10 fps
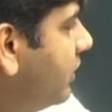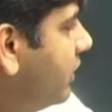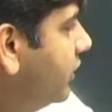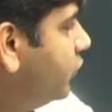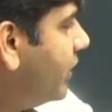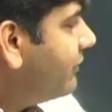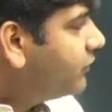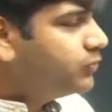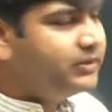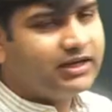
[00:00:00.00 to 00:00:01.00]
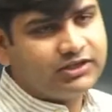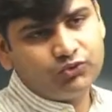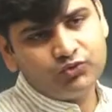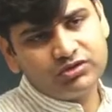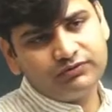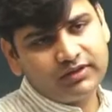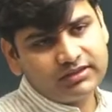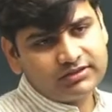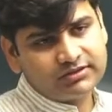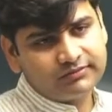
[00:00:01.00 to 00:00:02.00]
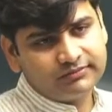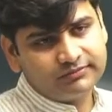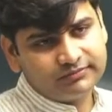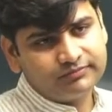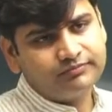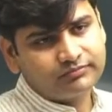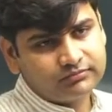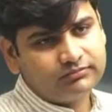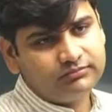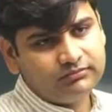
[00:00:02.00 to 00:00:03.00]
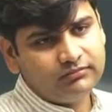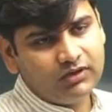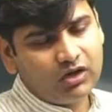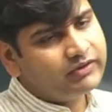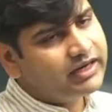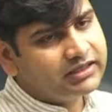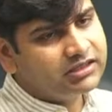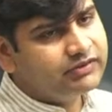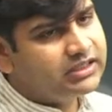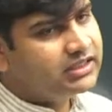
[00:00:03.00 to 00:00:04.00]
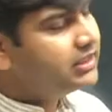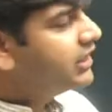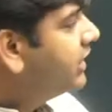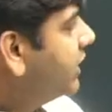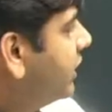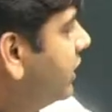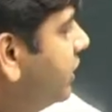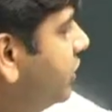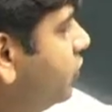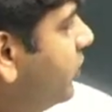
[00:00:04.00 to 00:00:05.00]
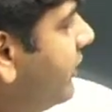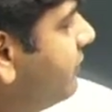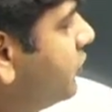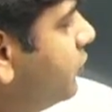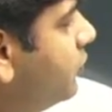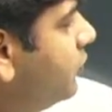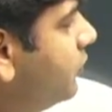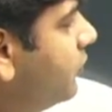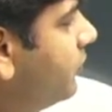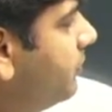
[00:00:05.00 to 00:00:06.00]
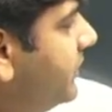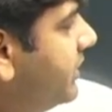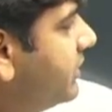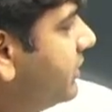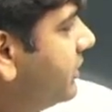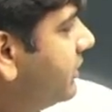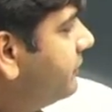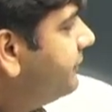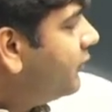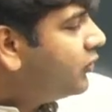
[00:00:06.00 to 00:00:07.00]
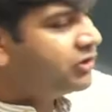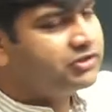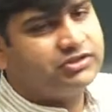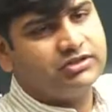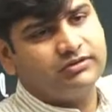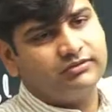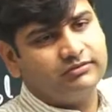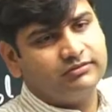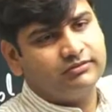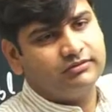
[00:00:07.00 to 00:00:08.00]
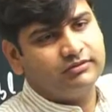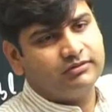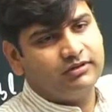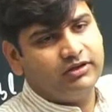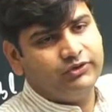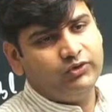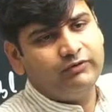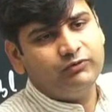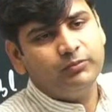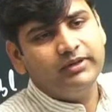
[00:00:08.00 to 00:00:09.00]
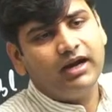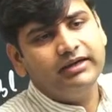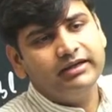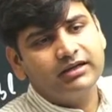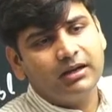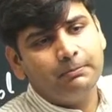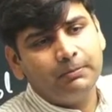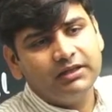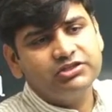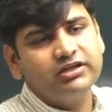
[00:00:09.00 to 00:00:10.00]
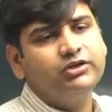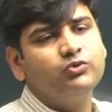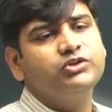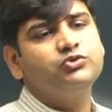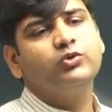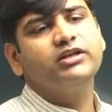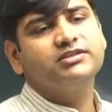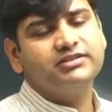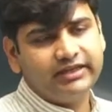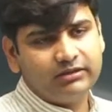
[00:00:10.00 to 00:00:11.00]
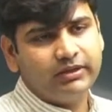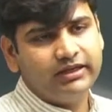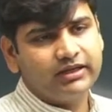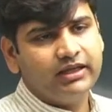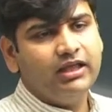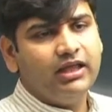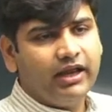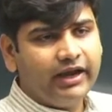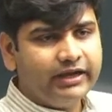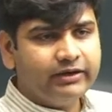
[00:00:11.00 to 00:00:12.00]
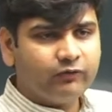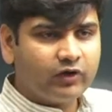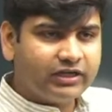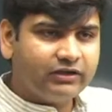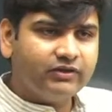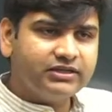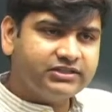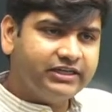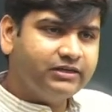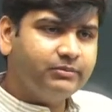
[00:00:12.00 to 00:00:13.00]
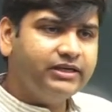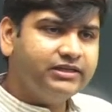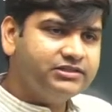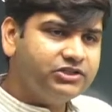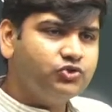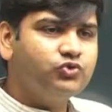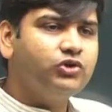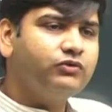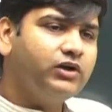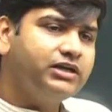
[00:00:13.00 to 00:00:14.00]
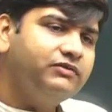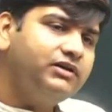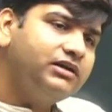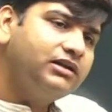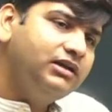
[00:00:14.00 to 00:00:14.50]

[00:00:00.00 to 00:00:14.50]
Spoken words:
you have to be accused first of an activity, you have to be forced, you have to be under compulsion to issue a statement, and whatever statement is issued or whatever